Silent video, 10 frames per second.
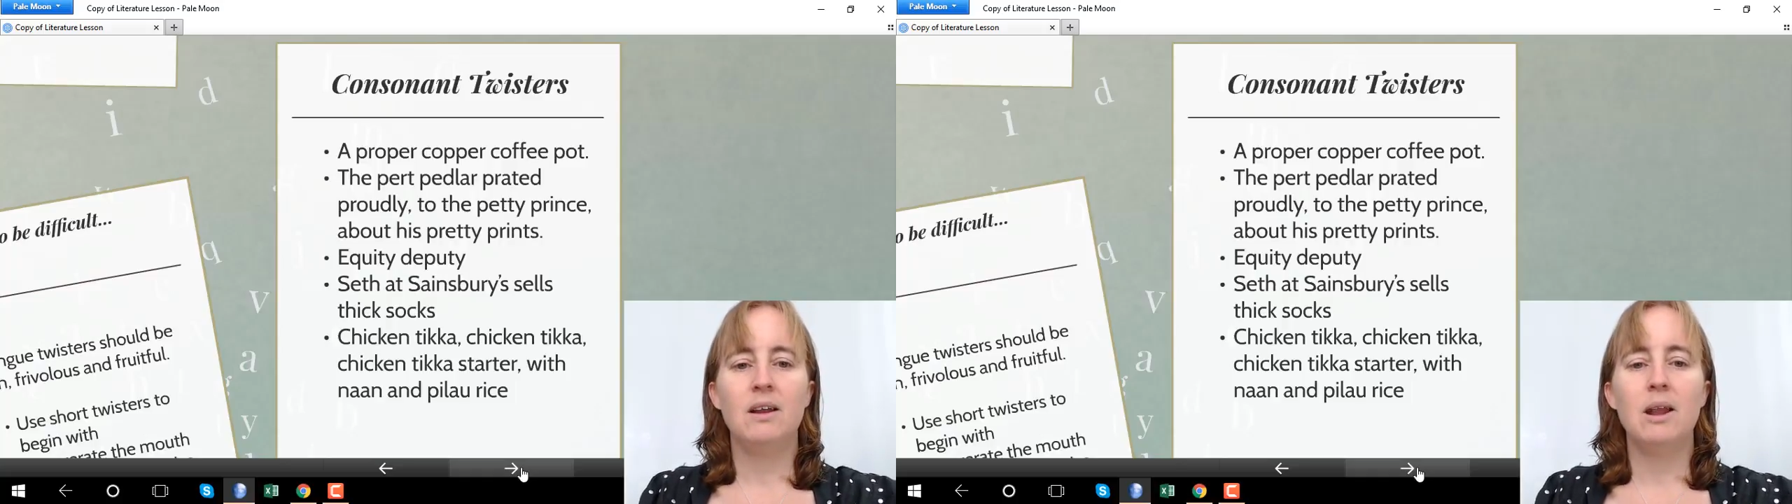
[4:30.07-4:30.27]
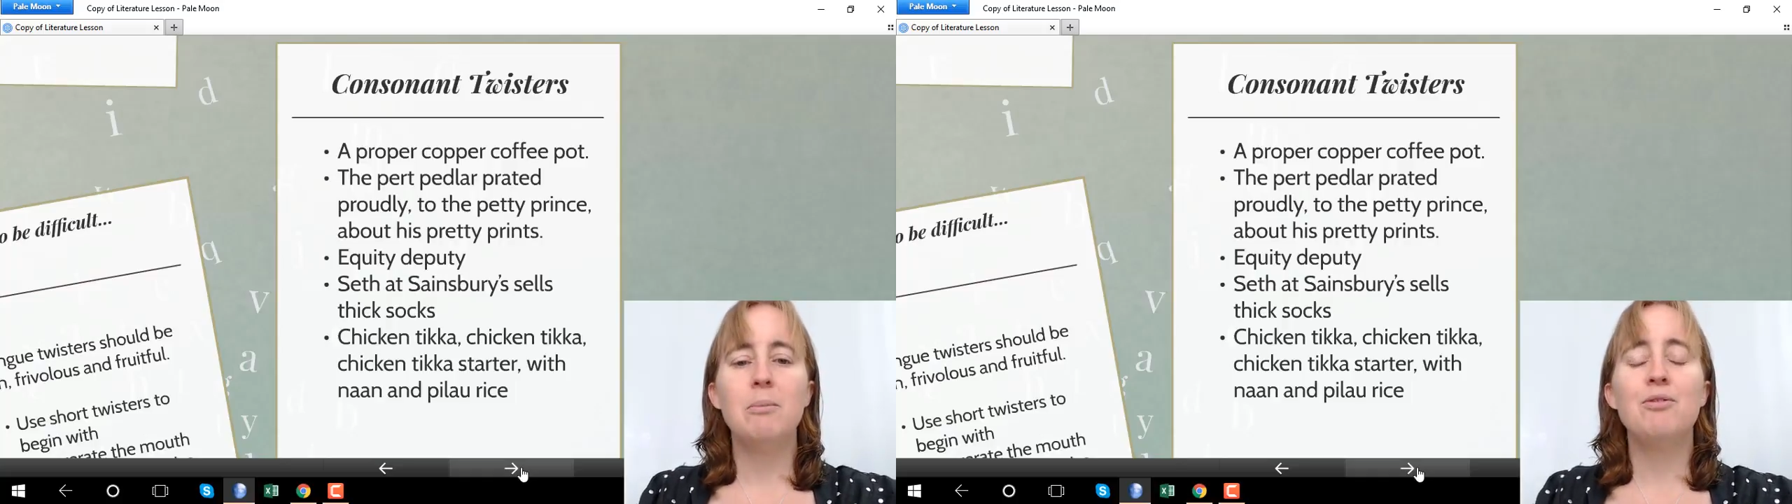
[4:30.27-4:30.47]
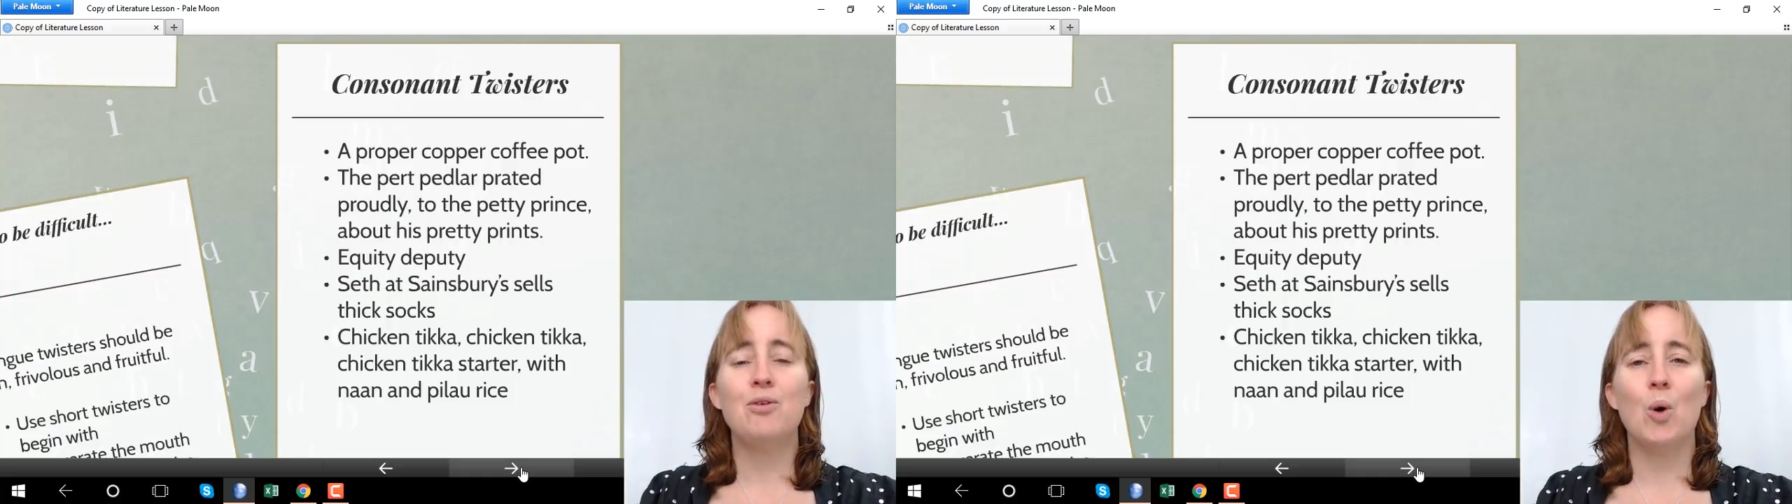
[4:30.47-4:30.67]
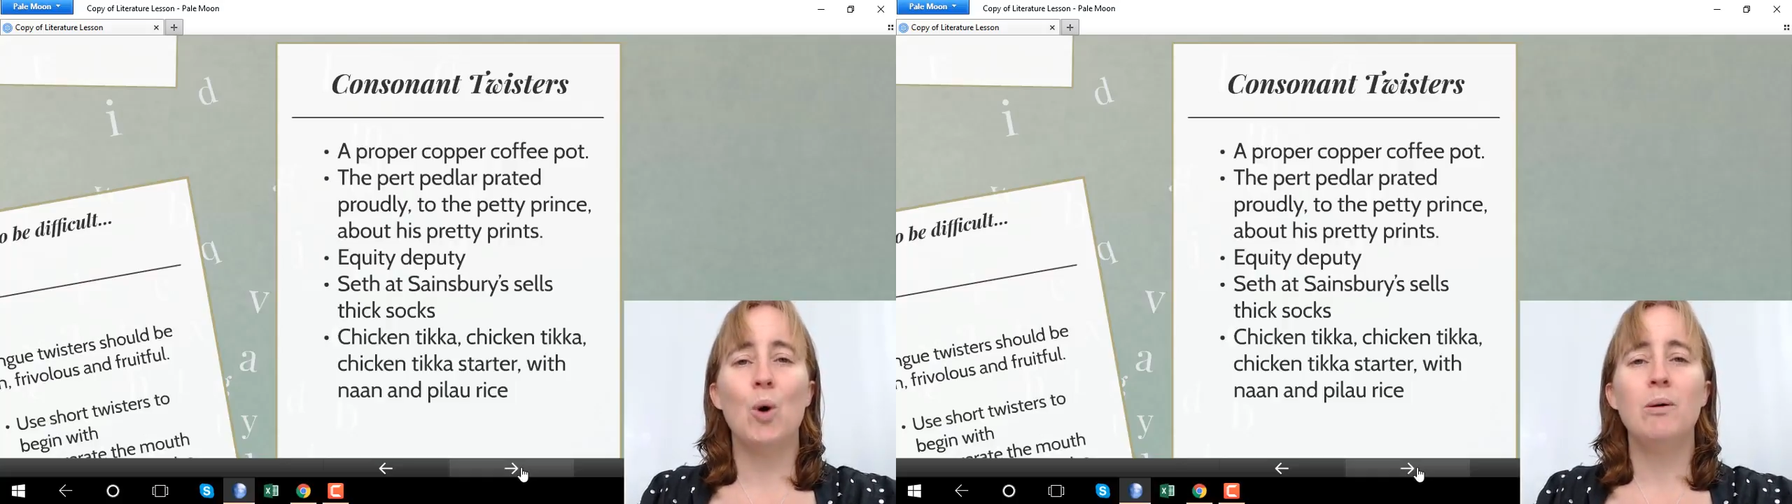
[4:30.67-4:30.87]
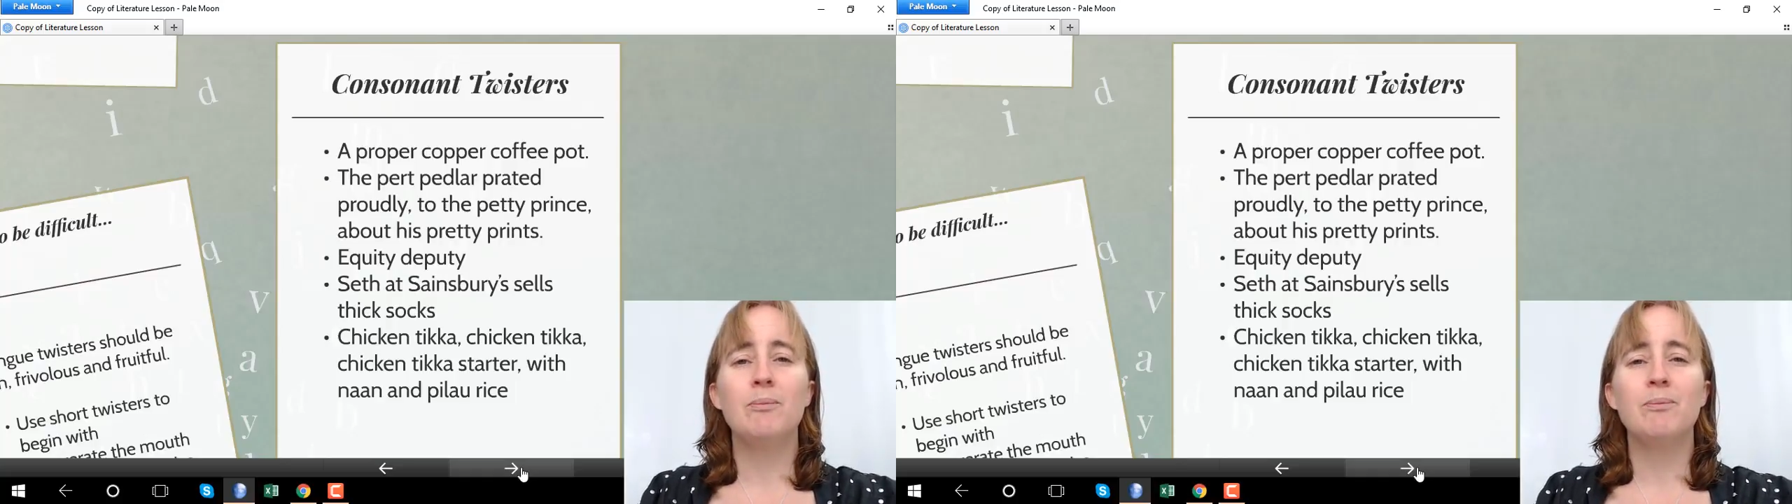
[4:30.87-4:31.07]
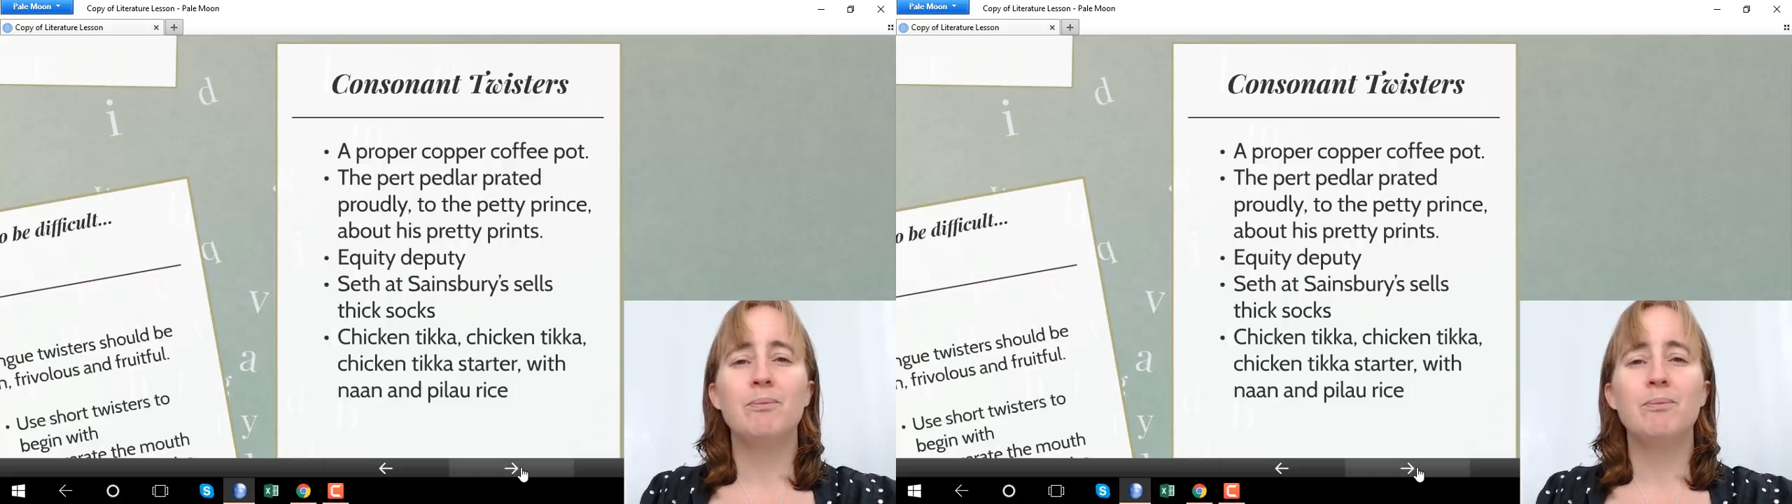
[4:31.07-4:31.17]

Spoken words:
Number 4